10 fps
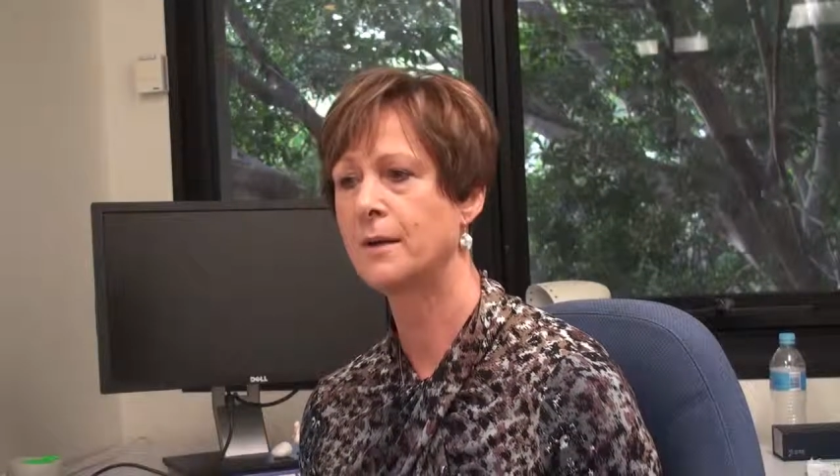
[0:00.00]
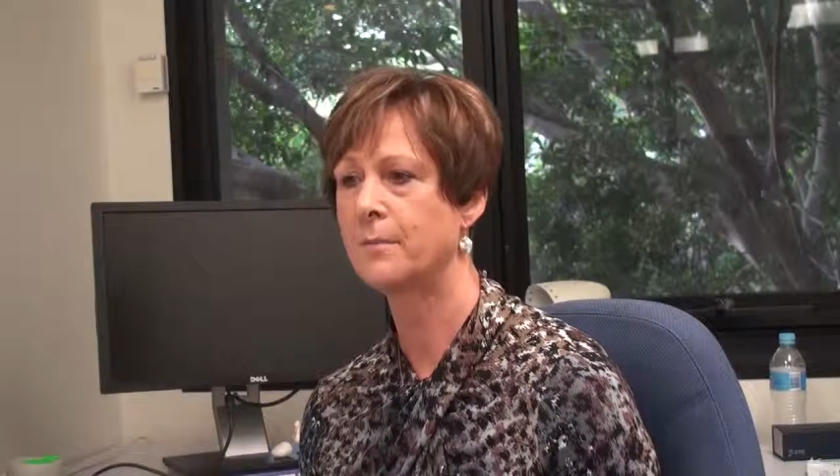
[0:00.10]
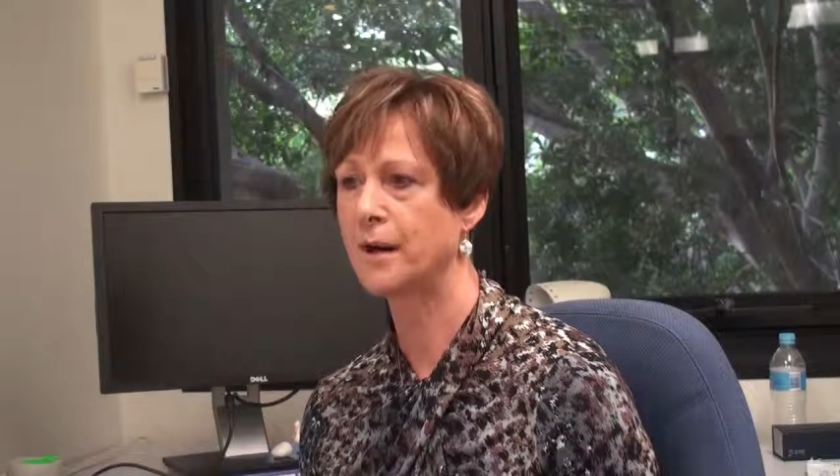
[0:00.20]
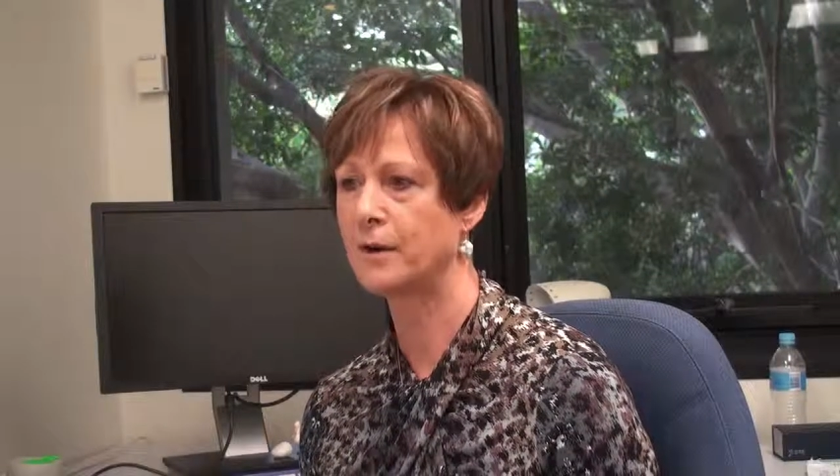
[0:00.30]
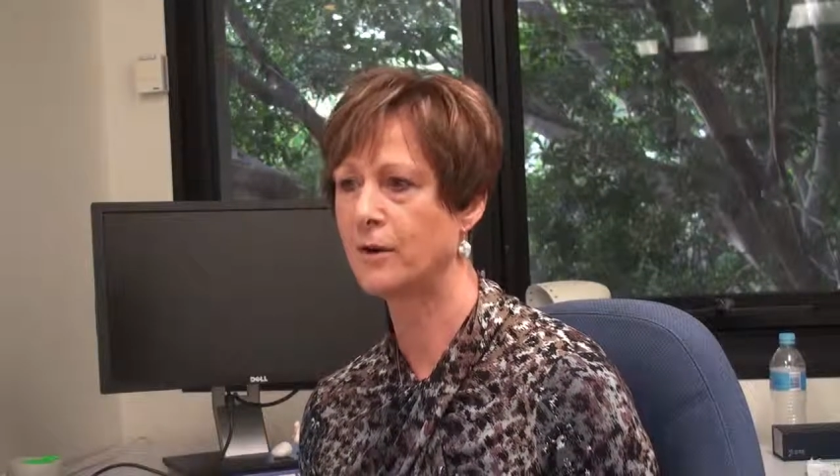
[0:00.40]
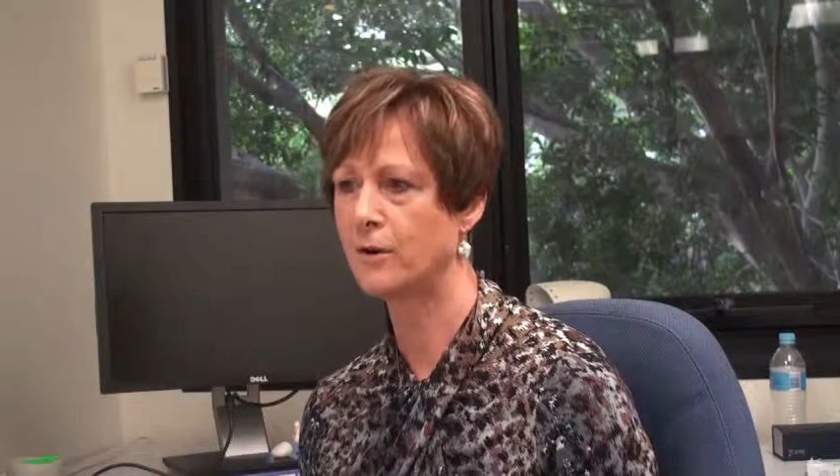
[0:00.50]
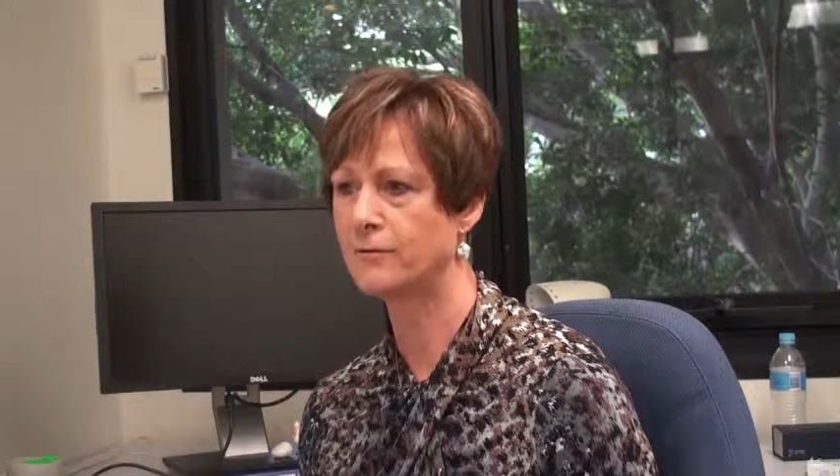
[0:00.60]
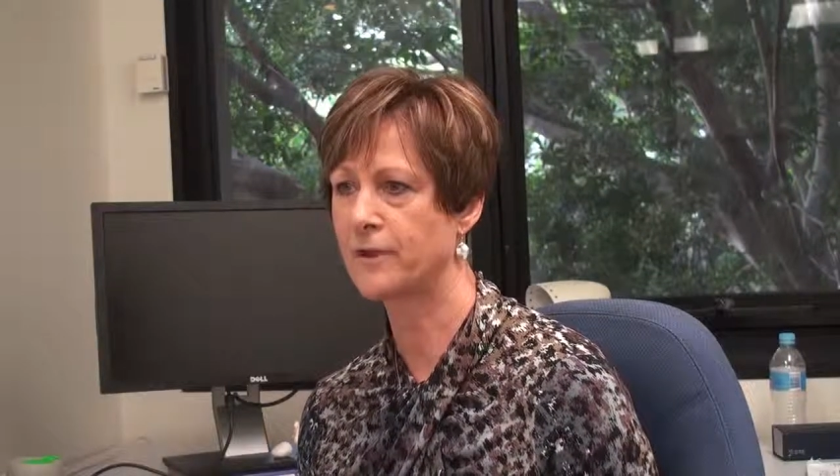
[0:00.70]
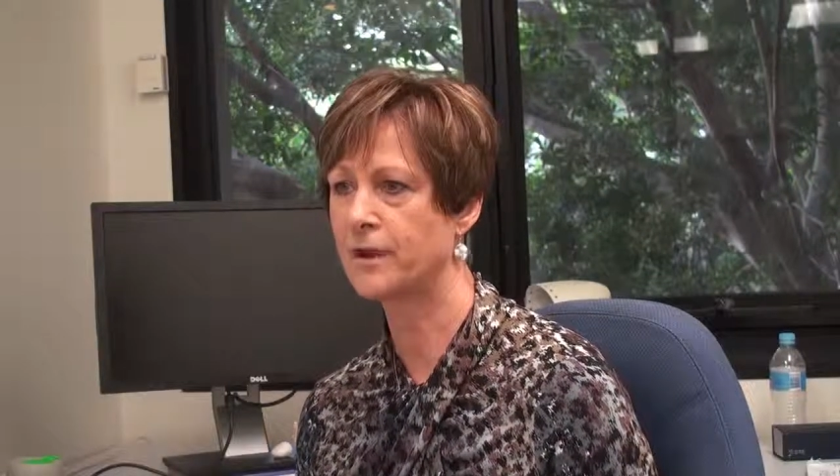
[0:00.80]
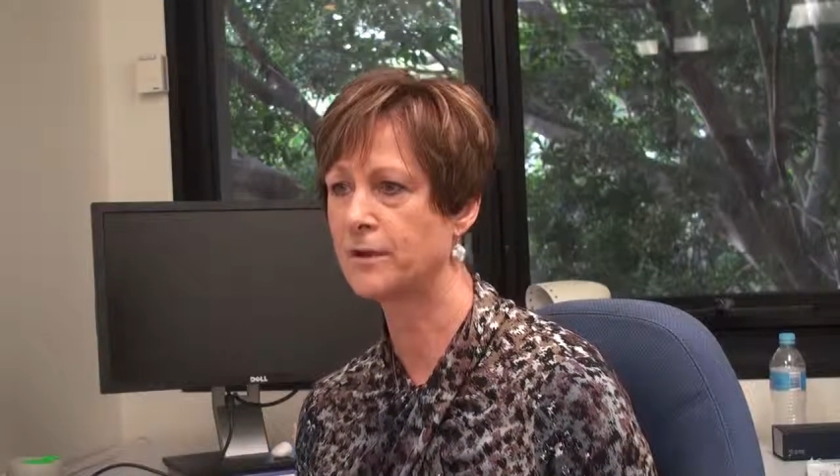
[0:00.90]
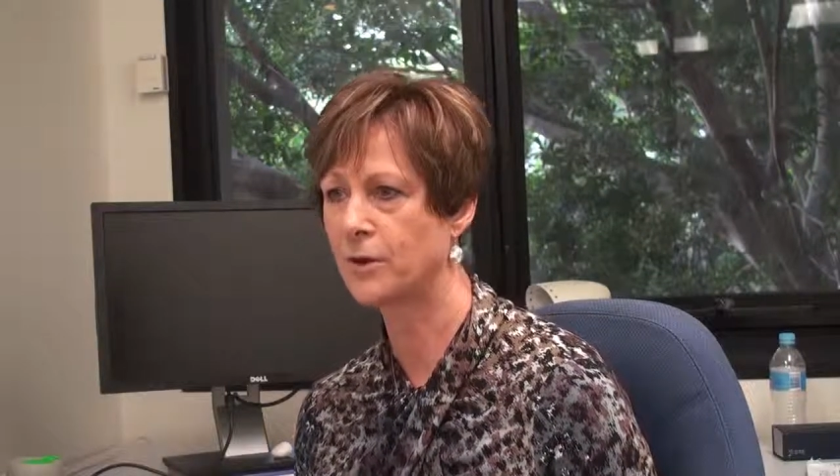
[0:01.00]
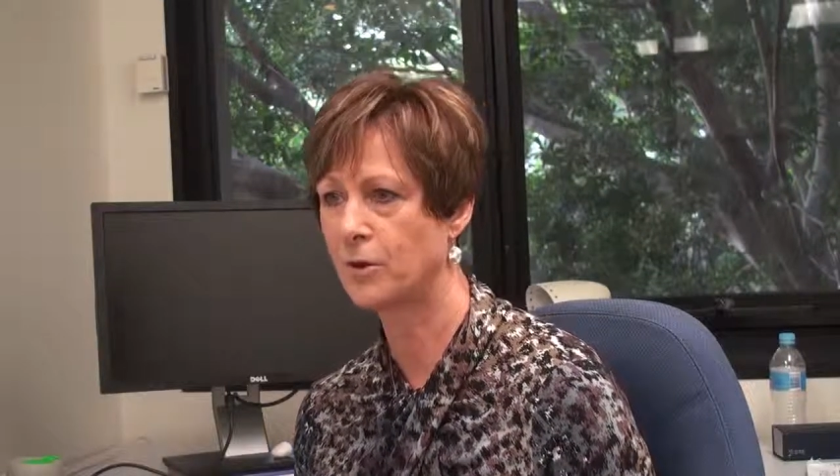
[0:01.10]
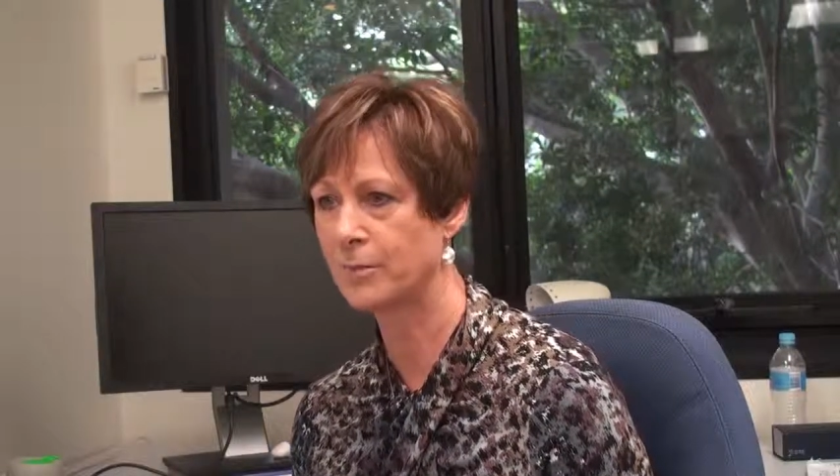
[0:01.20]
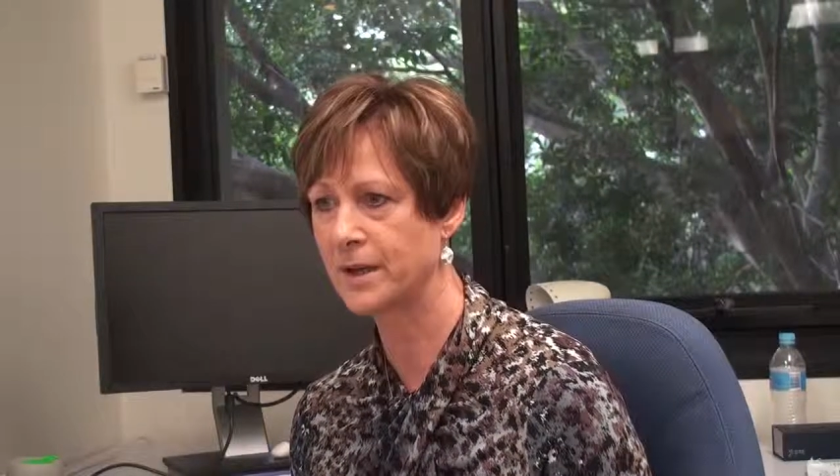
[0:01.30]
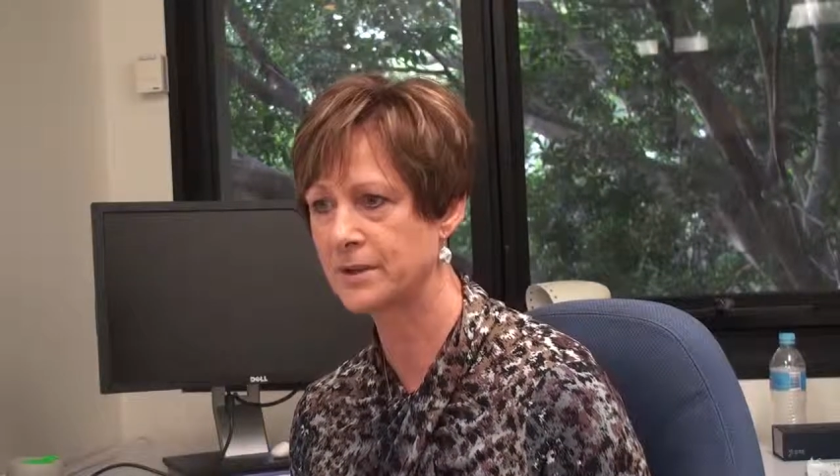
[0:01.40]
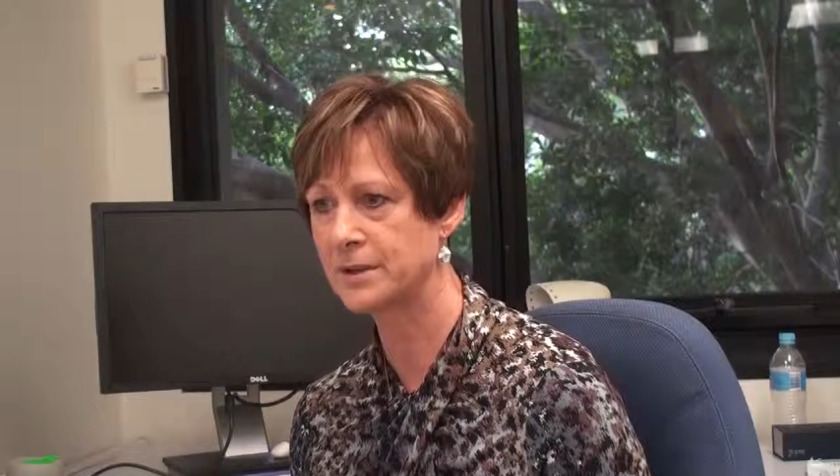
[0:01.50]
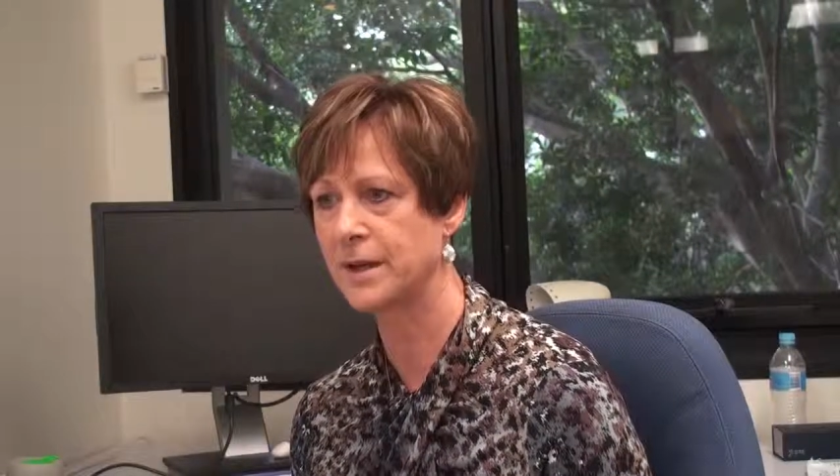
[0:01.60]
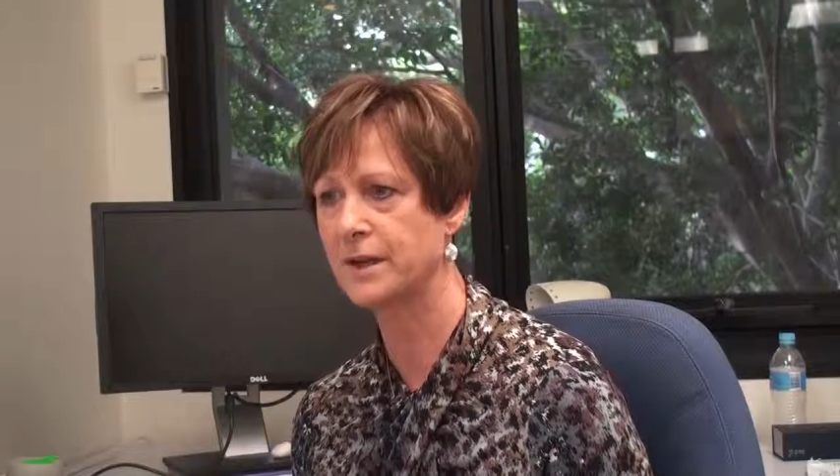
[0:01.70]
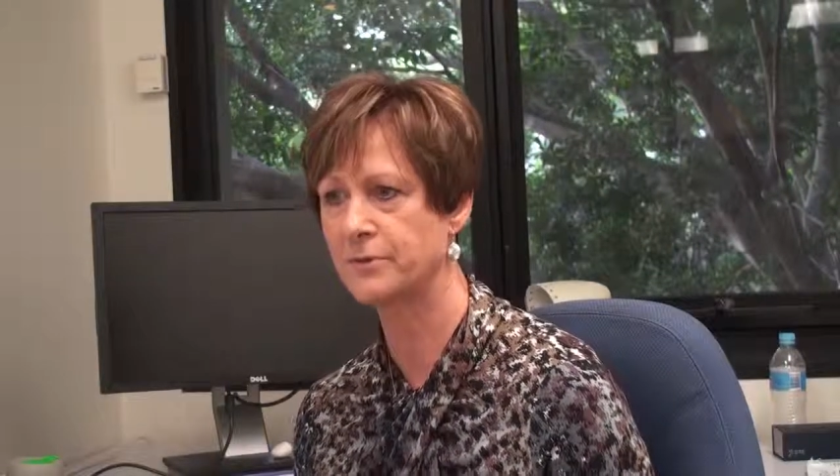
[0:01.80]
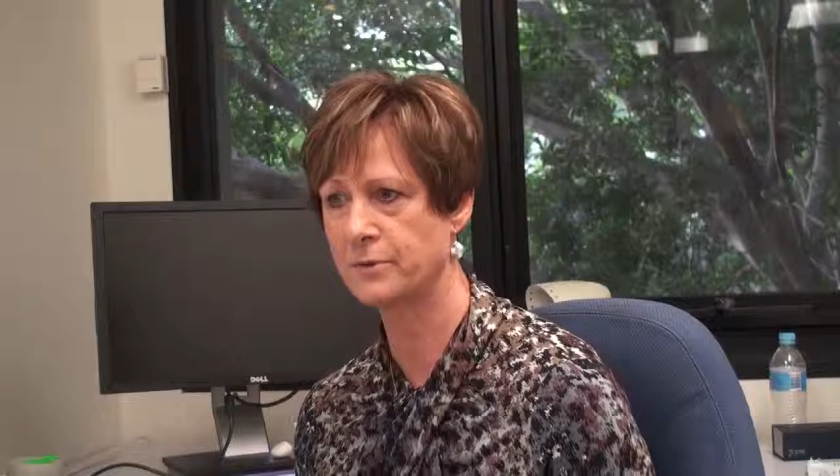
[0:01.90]
but offer comment
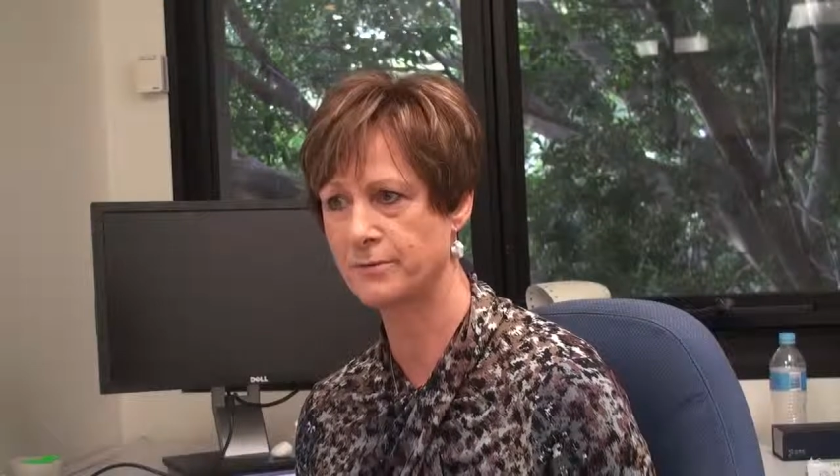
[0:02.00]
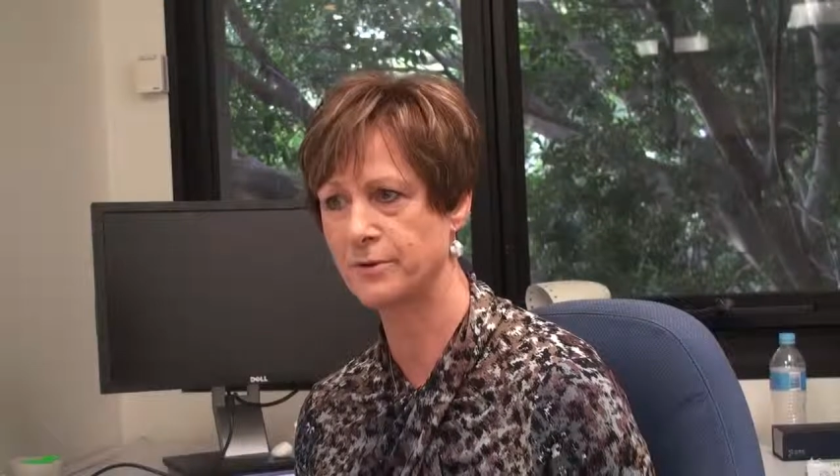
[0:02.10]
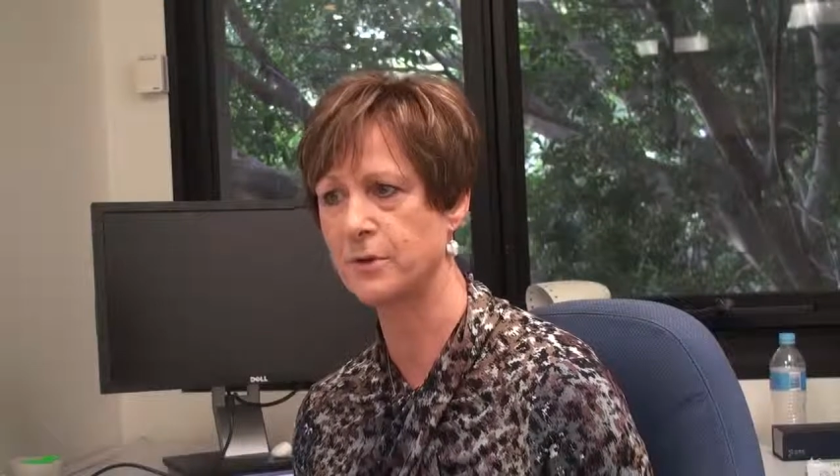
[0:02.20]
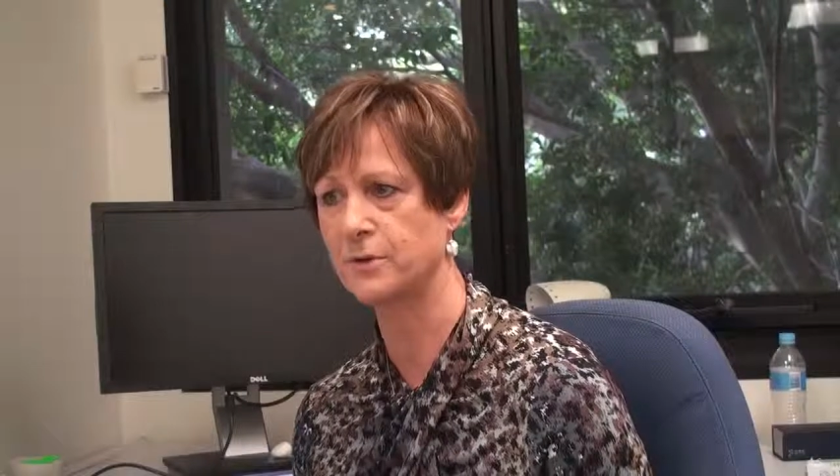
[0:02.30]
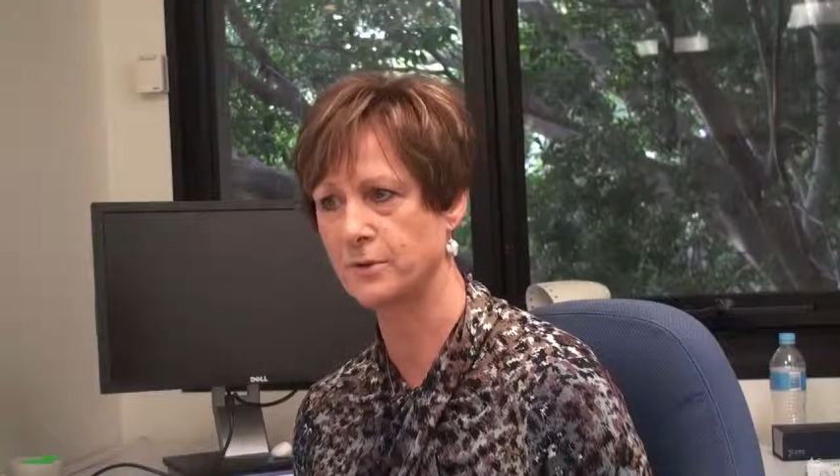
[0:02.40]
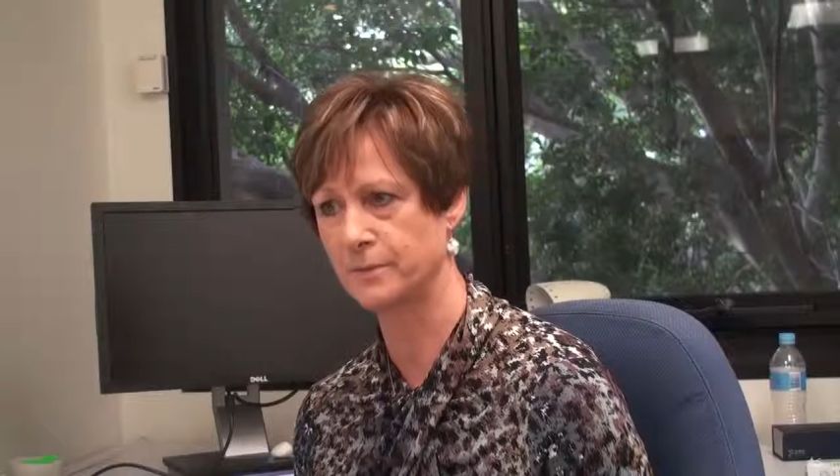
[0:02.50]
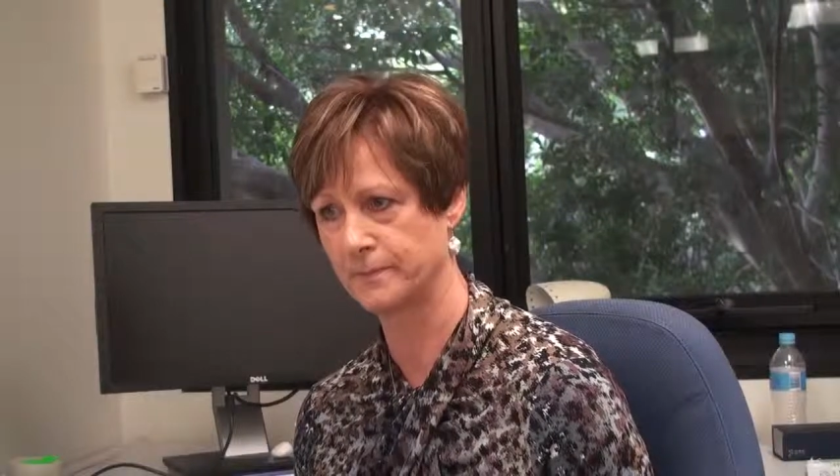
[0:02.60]
and review.